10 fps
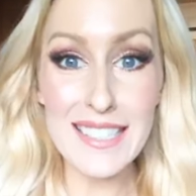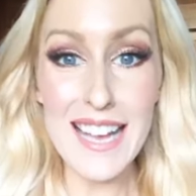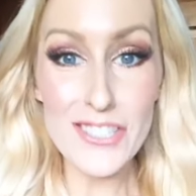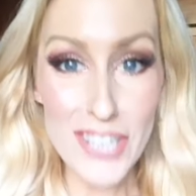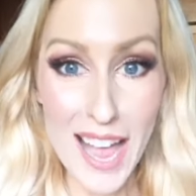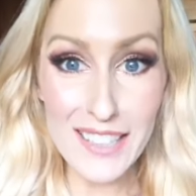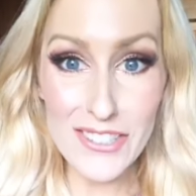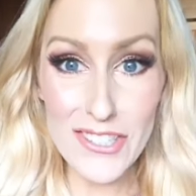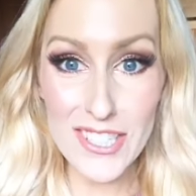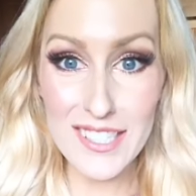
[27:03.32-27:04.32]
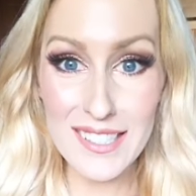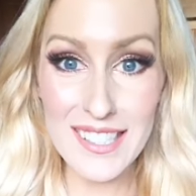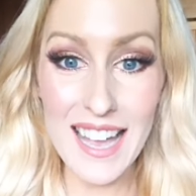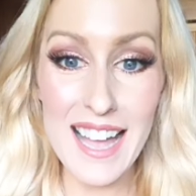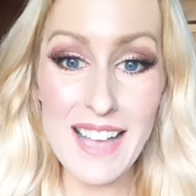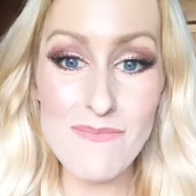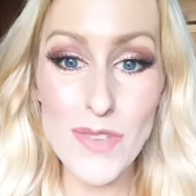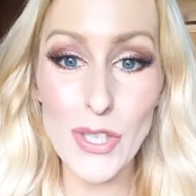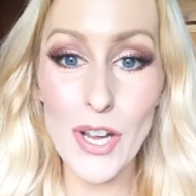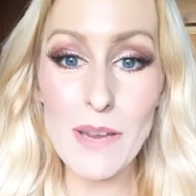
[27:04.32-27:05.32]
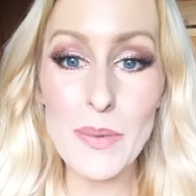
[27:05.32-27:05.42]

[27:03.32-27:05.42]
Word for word: and our challenges, um, you know,